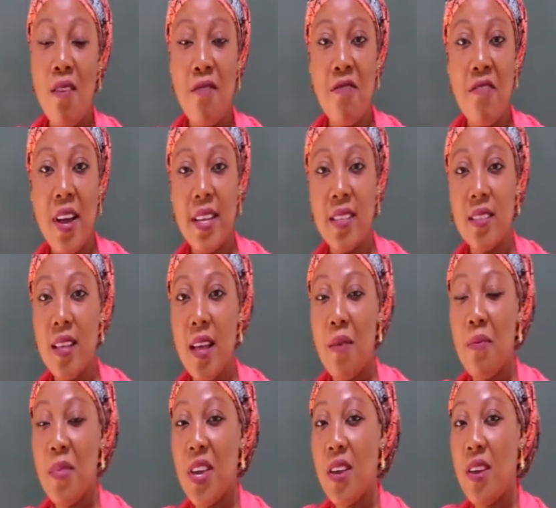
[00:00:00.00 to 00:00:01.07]

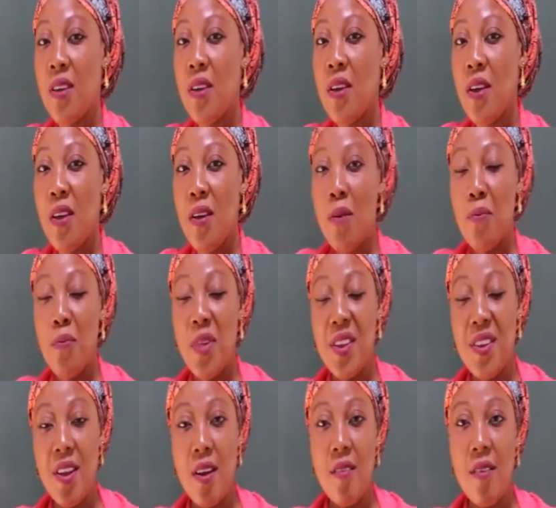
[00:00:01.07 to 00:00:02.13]
vitamin,
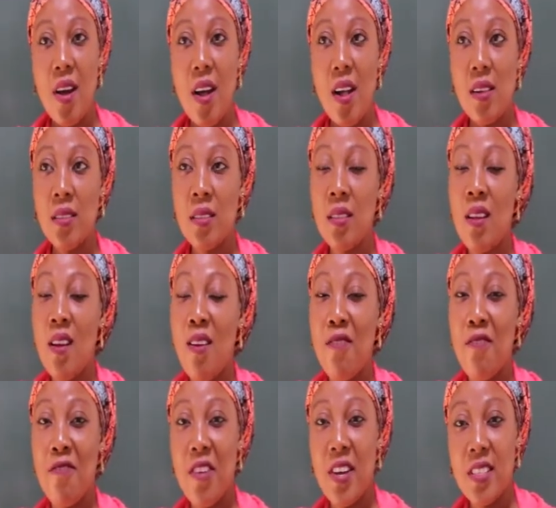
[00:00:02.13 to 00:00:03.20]
minerals,
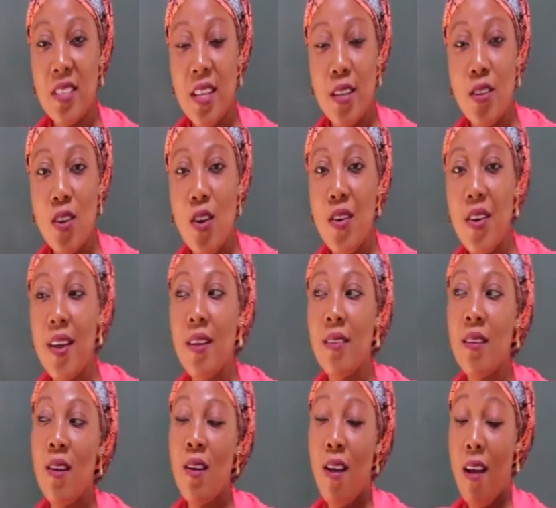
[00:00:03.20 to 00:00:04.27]
fat and oil,
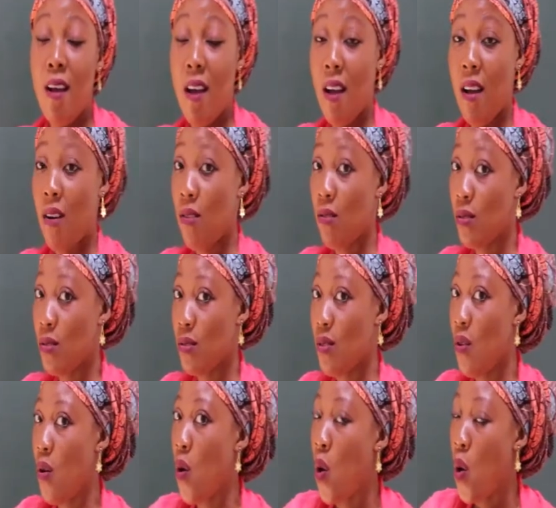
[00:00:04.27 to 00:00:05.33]
and
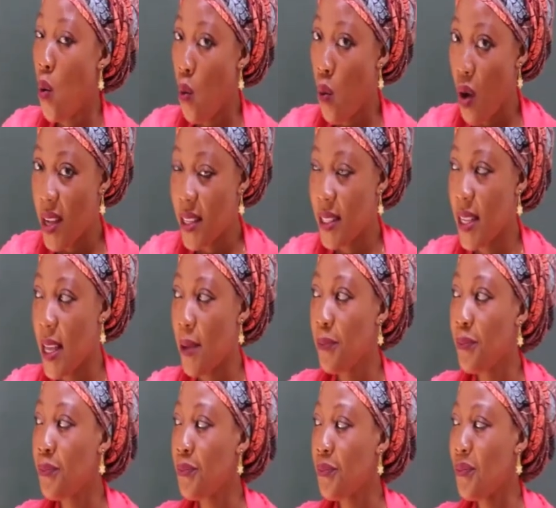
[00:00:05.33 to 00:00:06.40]
also water.
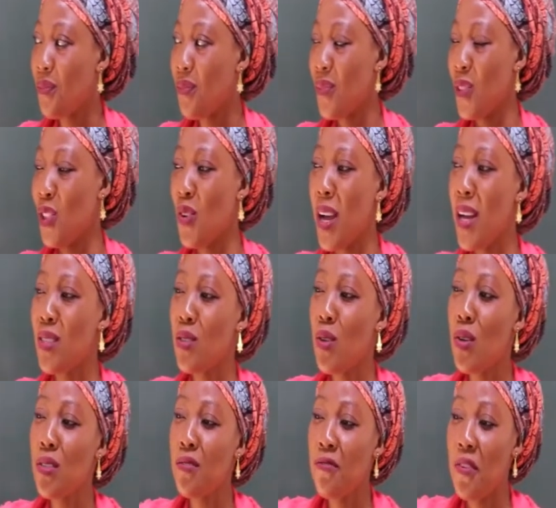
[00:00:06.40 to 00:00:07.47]
You can
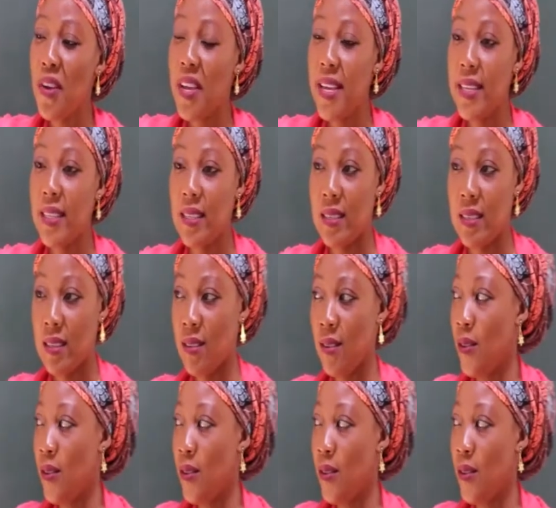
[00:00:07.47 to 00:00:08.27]
source for it.